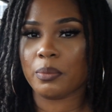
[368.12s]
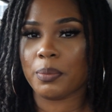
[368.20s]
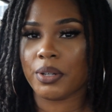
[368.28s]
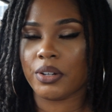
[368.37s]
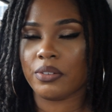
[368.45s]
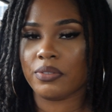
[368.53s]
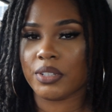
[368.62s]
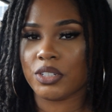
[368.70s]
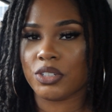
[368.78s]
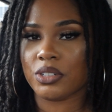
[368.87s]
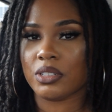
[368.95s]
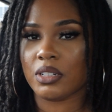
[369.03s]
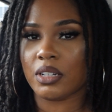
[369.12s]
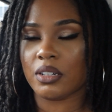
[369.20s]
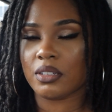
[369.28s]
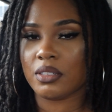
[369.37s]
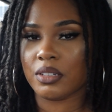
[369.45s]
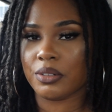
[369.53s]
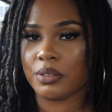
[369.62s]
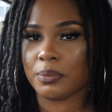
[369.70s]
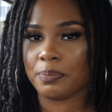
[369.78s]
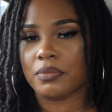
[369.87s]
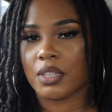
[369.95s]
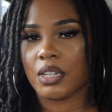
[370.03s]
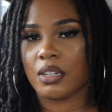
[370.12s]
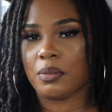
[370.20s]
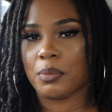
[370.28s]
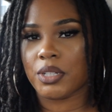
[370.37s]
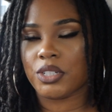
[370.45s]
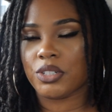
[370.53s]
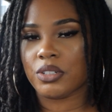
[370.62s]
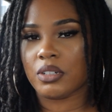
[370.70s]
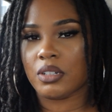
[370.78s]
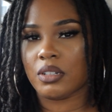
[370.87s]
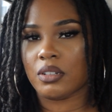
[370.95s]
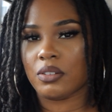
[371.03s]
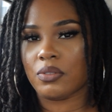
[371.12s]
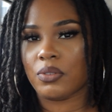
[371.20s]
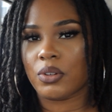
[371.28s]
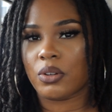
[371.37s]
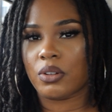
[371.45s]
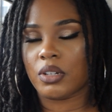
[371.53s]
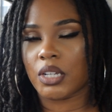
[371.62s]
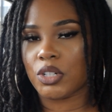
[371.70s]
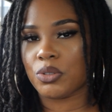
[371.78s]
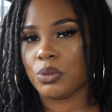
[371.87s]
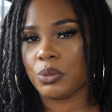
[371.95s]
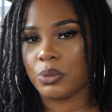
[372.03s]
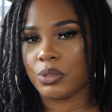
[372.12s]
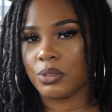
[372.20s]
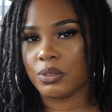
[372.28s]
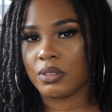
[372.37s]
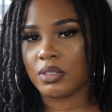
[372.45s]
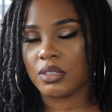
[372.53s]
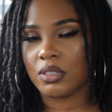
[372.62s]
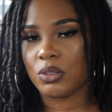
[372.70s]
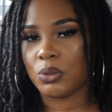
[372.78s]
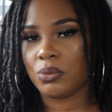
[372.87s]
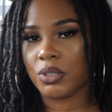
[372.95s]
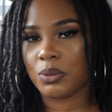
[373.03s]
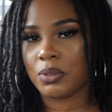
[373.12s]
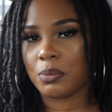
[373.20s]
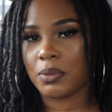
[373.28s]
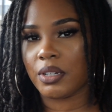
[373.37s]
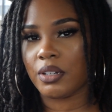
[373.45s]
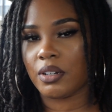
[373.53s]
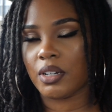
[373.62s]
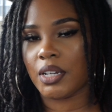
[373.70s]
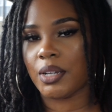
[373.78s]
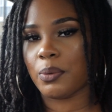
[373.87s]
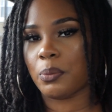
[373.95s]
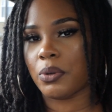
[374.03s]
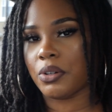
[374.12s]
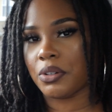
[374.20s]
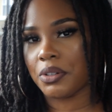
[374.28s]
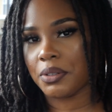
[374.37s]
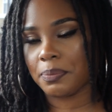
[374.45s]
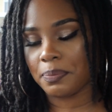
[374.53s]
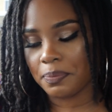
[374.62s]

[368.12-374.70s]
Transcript: Barry Fletcher Lock Serum and a mixture of natural oils to retwist my hair and water.